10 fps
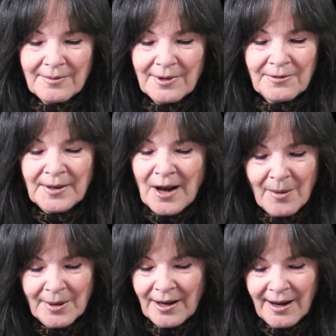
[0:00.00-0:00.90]

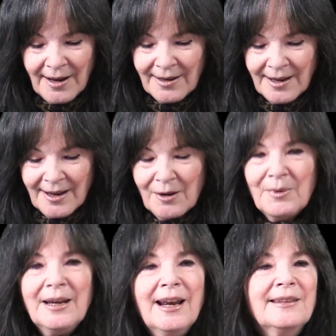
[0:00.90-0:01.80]
phenomena,
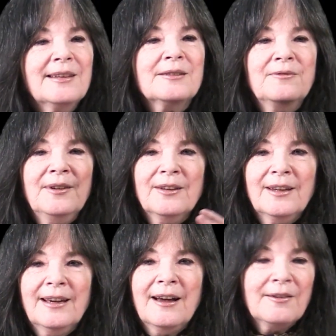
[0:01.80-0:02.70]
we get this
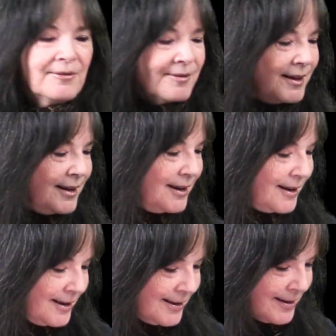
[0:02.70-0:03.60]
feeling of
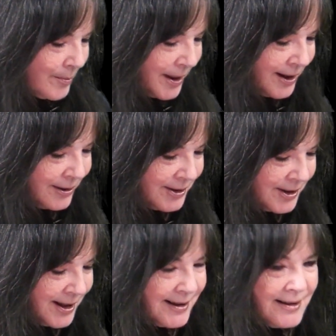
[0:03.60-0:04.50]
somebody who's
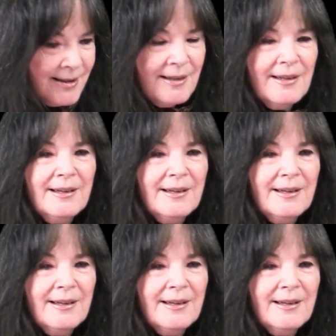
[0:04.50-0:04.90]
just